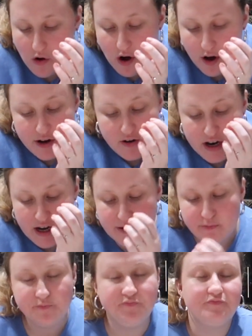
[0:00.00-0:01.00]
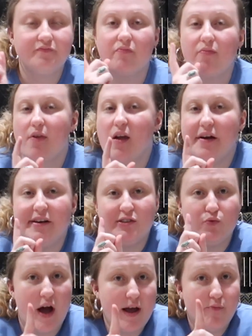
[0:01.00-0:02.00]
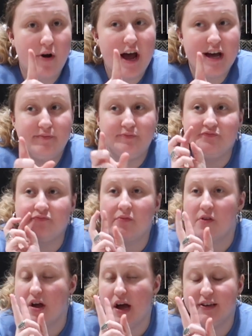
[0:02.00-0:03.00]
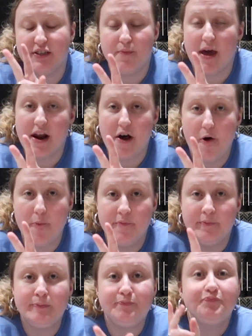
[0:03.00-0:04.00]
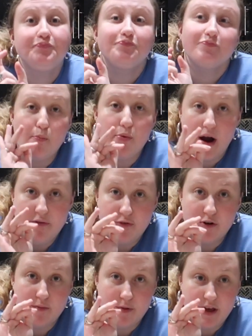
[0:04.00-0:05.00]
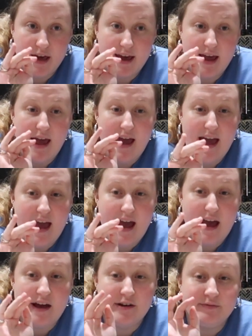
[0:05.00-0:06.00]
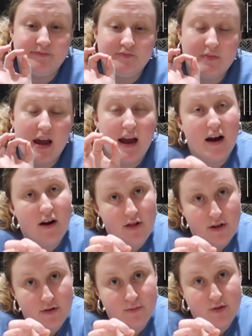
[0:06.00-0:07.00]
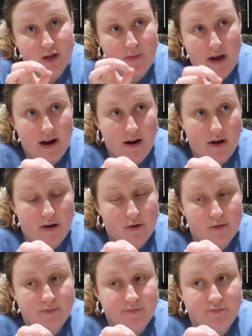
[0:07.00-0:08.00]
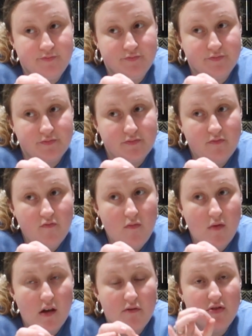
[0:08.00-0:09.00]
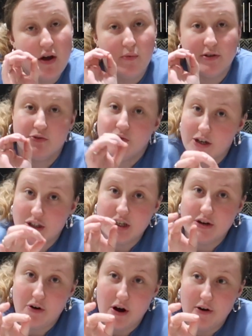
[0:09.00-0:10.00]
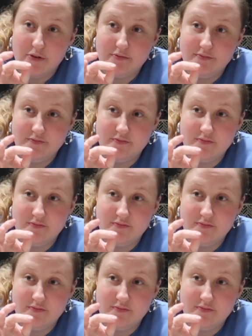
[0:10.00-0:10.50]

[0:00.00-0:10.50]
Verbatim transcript: All you need is white bread, a tomato, preferably a heirloom tomato that was freshly grown,